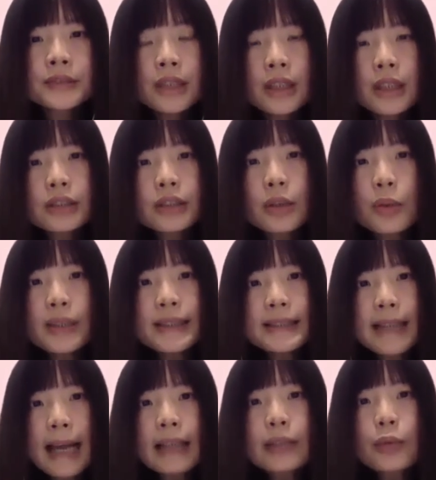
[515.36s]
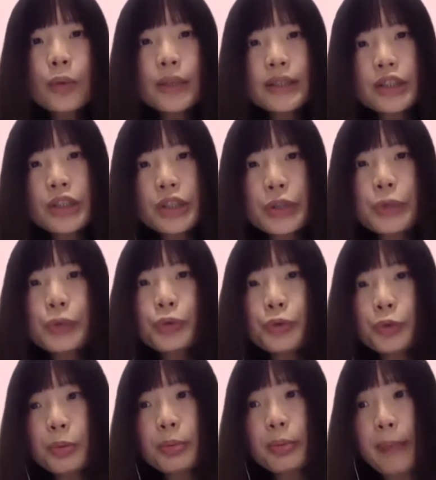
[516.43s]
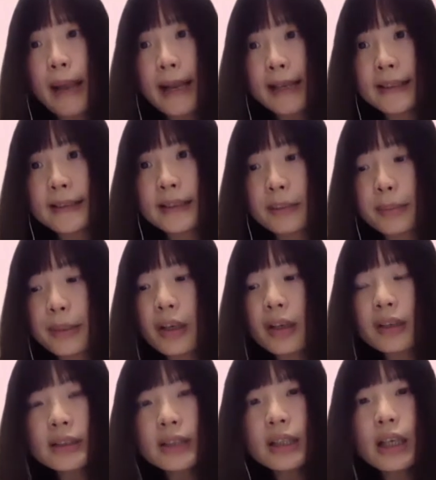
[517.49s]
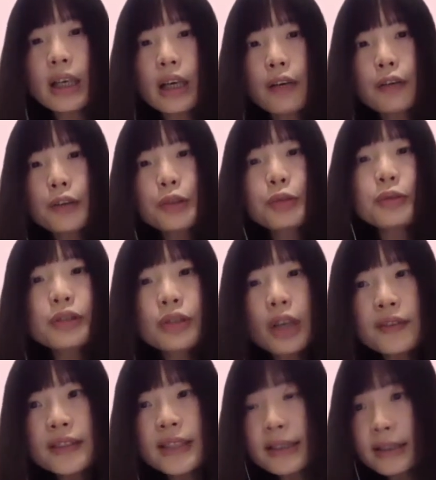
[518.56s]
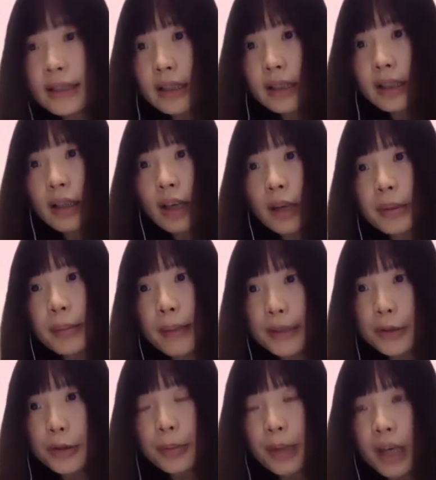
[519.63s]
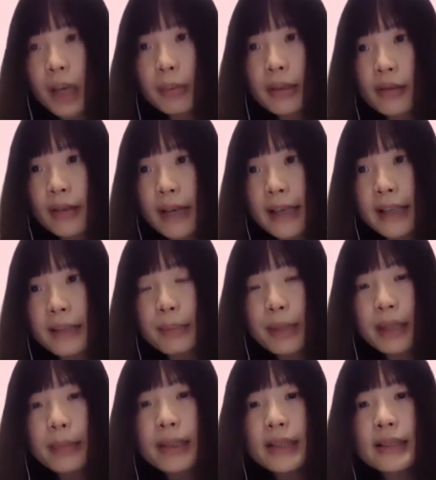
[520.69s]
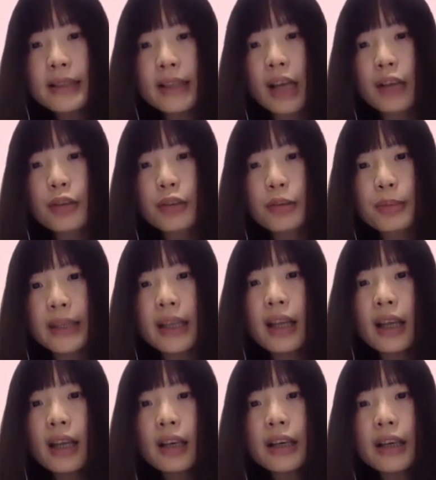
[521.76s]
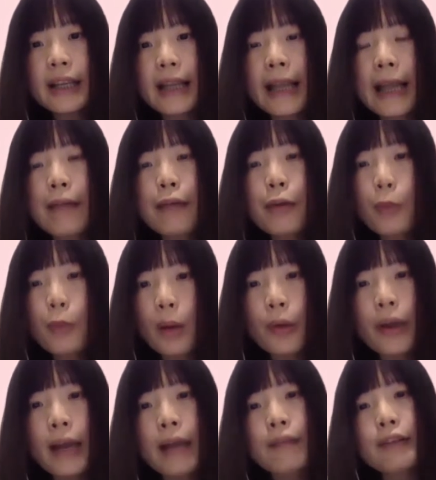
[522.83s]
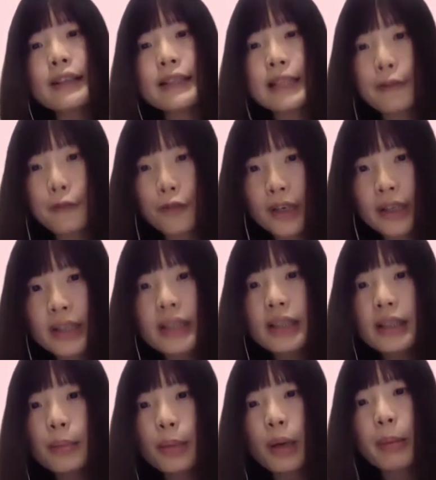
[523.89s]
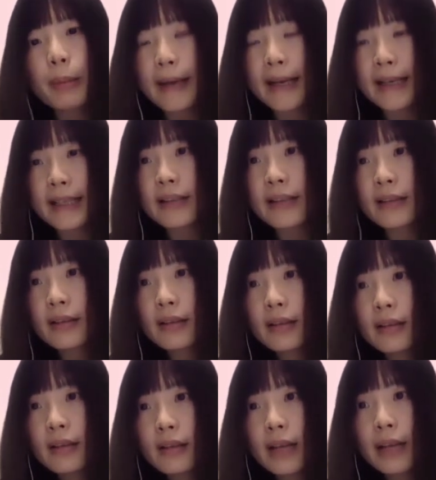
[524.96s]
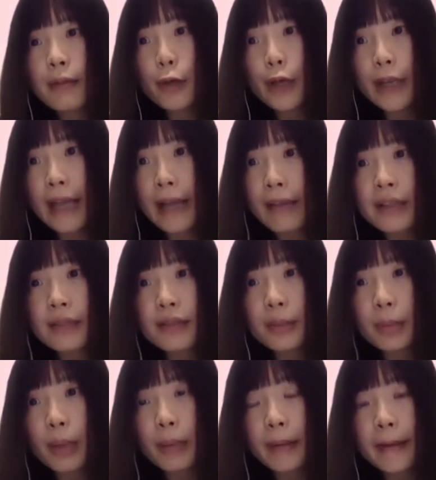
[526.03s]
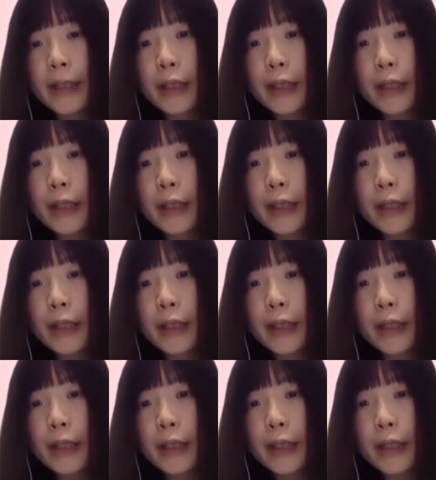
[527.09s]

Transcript: So we start with two group mechanism because to solve this optimization problem, it may be turned out to be everyone will have a different probability. Everyone can have a different probability